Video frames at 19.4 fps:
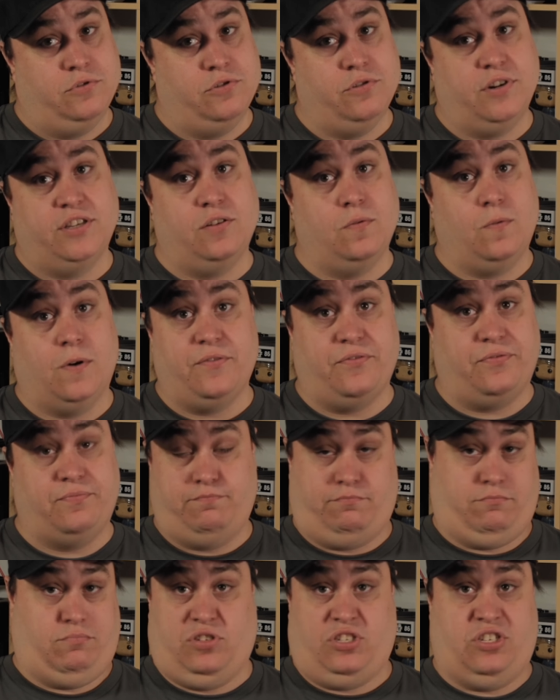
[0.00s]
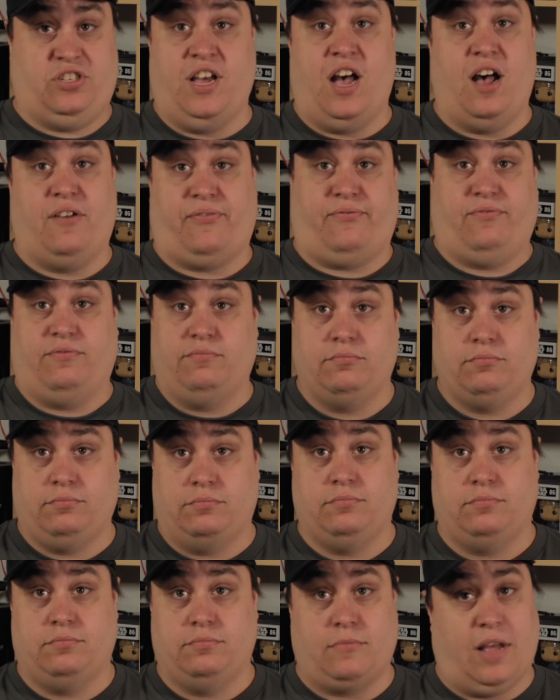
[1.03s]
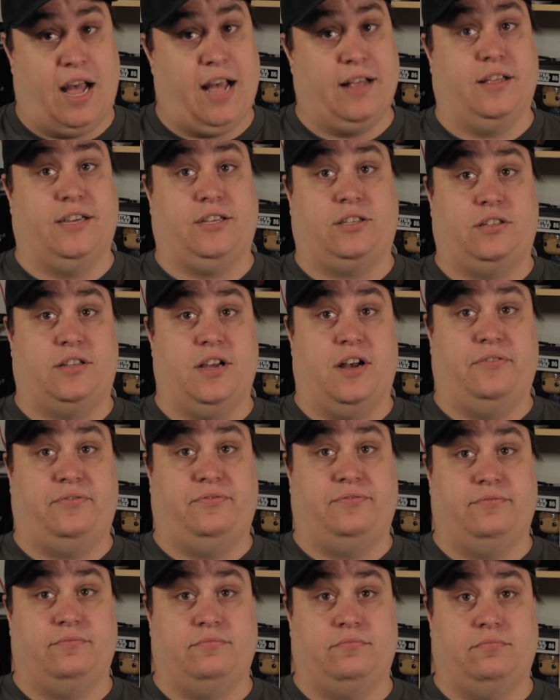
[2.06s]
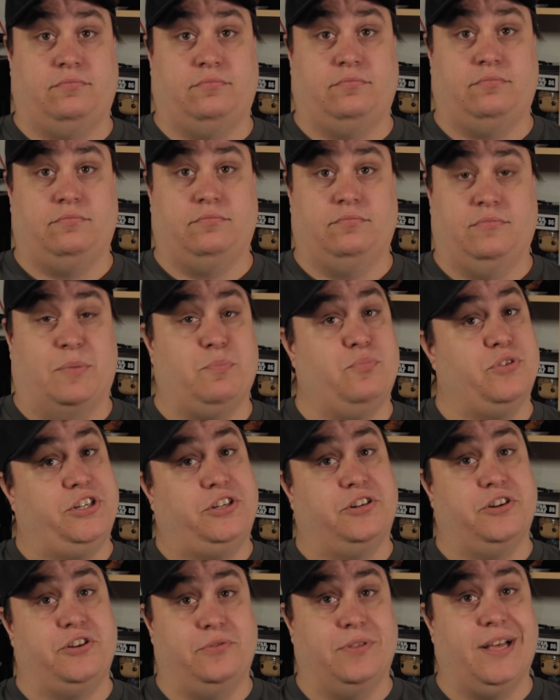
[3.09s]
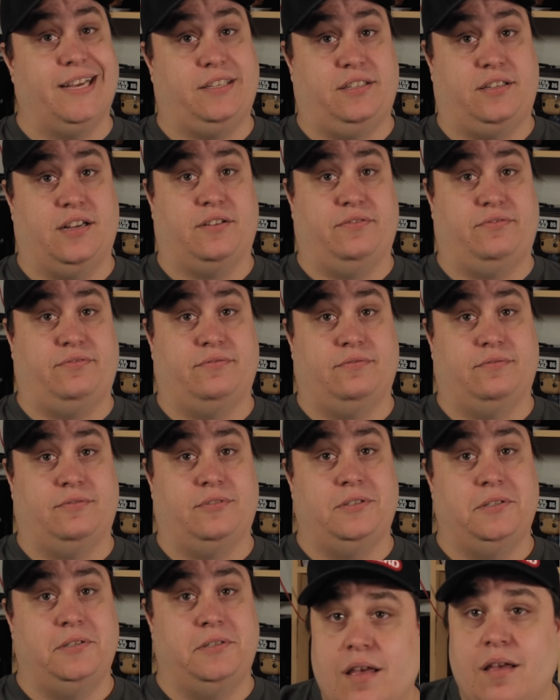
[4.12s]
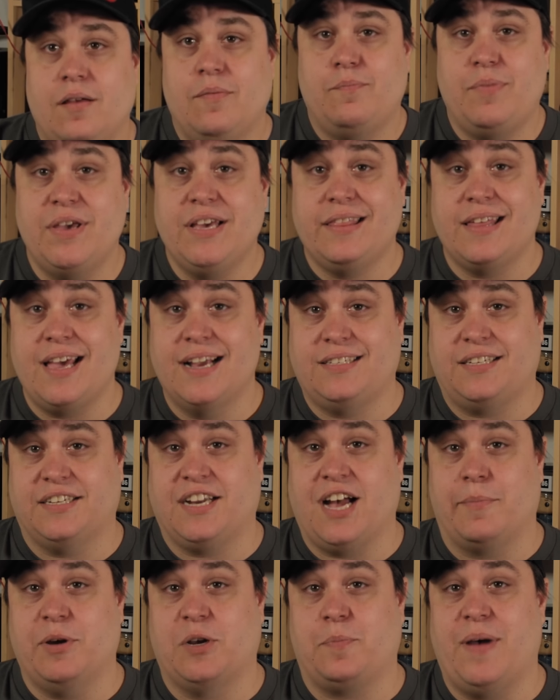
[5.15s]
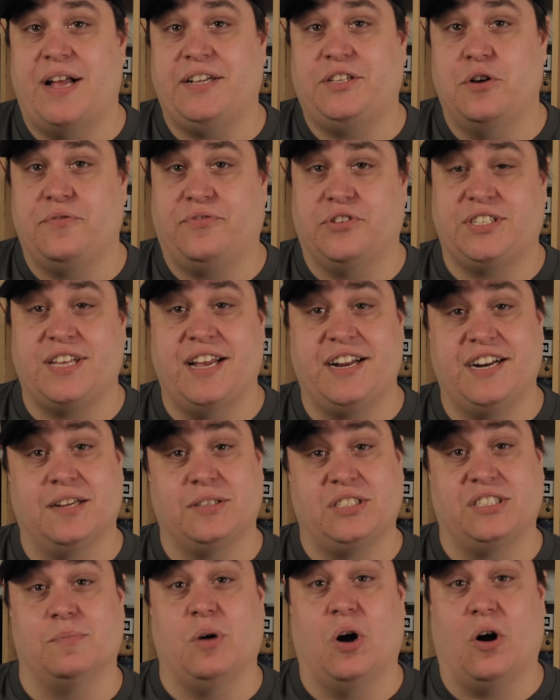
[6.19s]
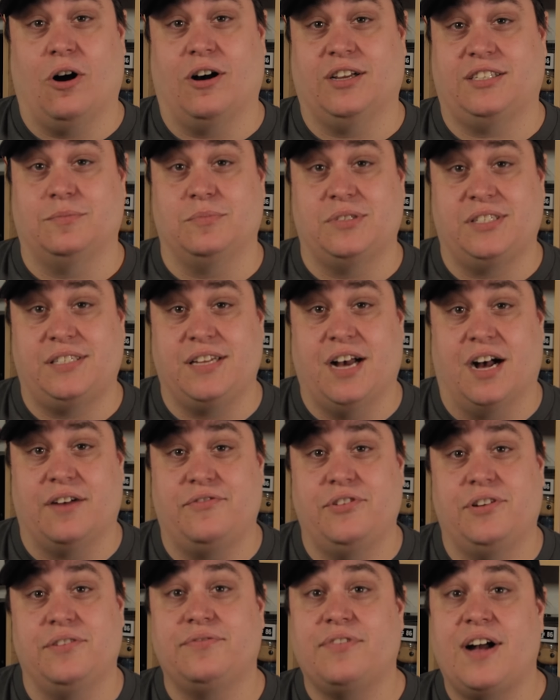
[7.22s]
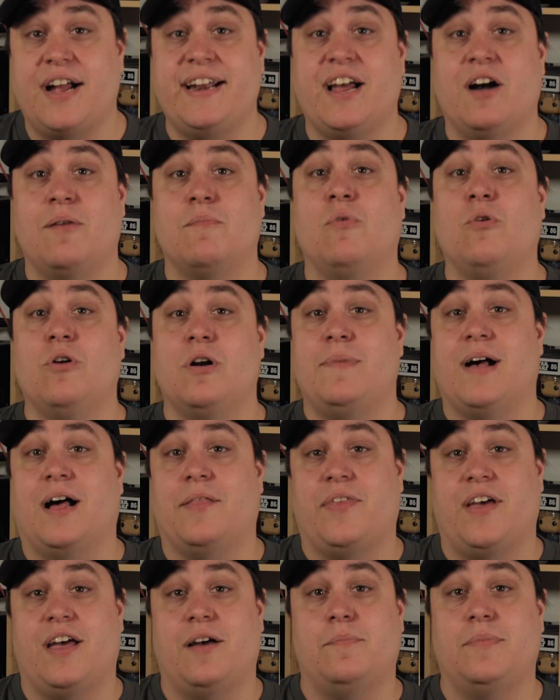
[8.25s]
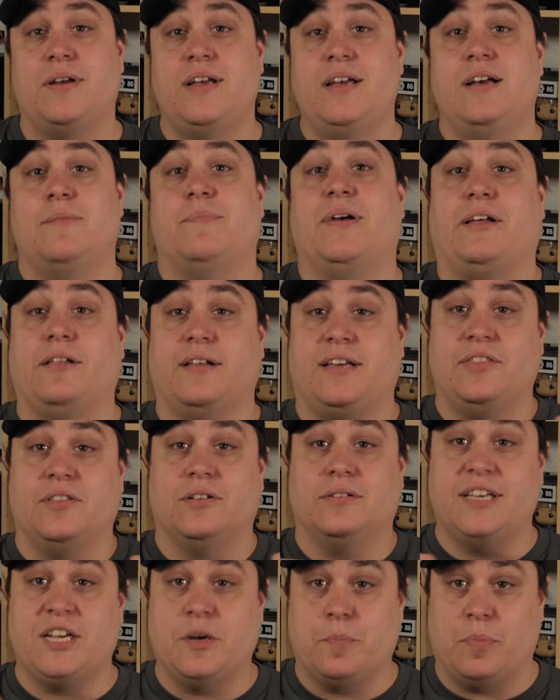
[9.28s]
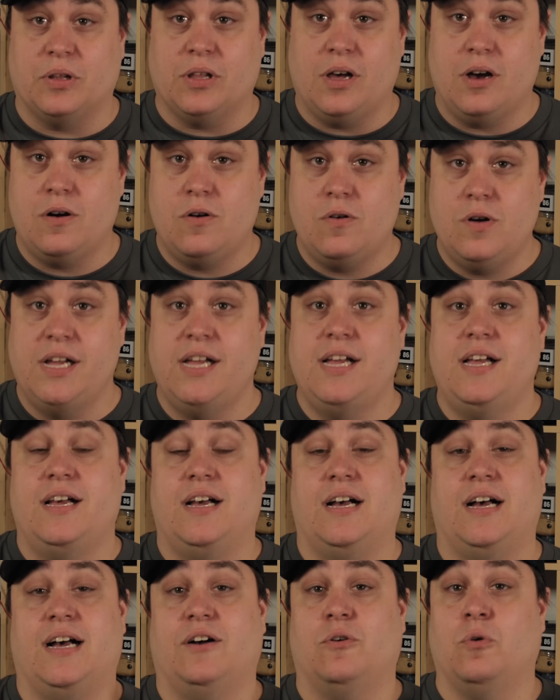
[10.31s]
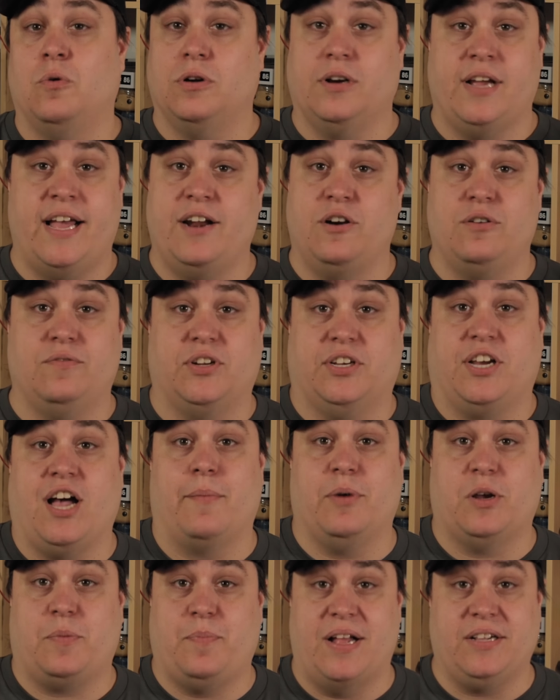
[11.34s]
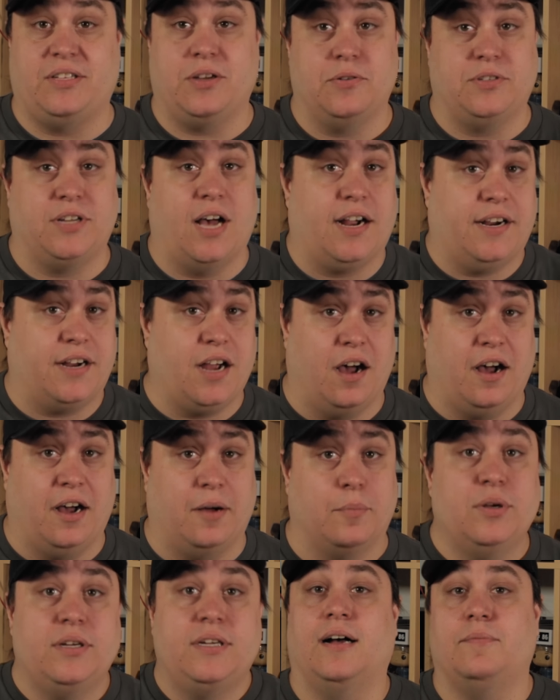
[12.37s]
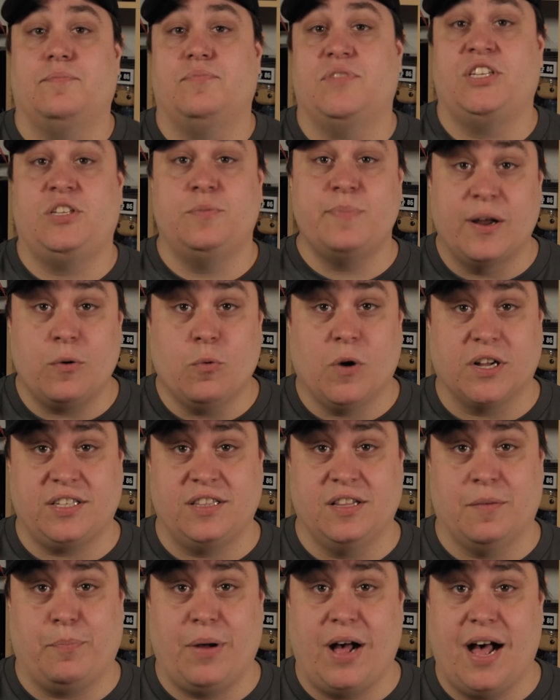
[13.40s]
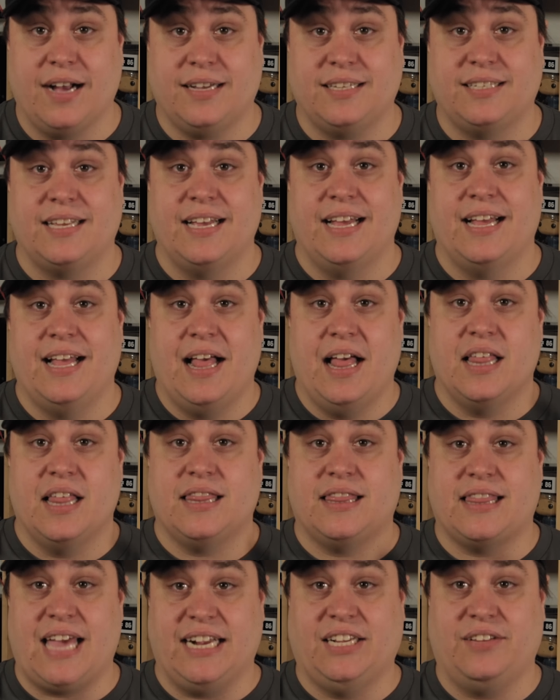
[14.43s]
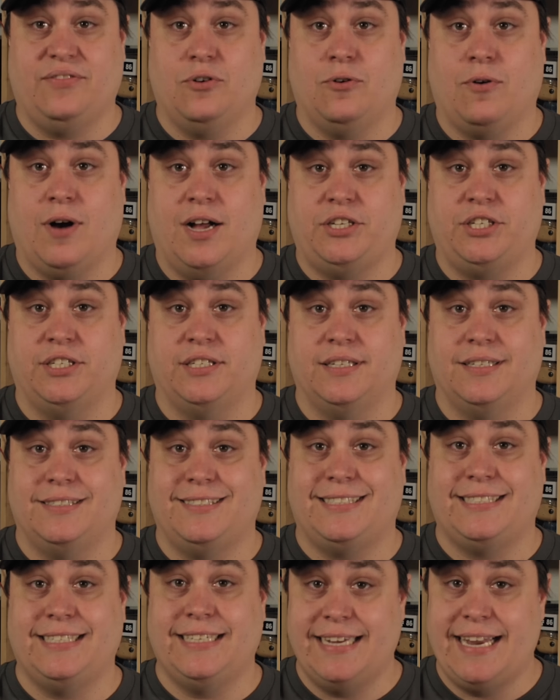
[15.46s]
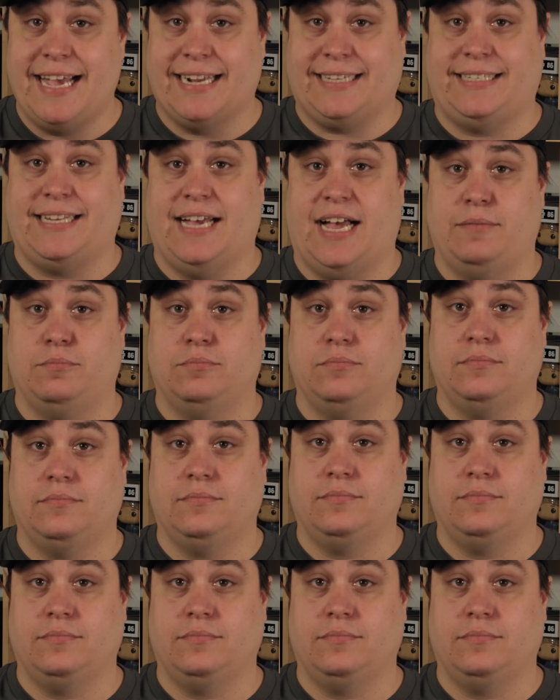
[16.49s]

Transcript: Who doesn't want stuff? I like stuff. Pretty sure you like stuff. Big thanks to Comic Bento for sending us some awesome stuff. You can find out more about them by clicking the link below uh, or headed over to comicbento.com. This has been What's in the Box. Thanks for watching. See you next time.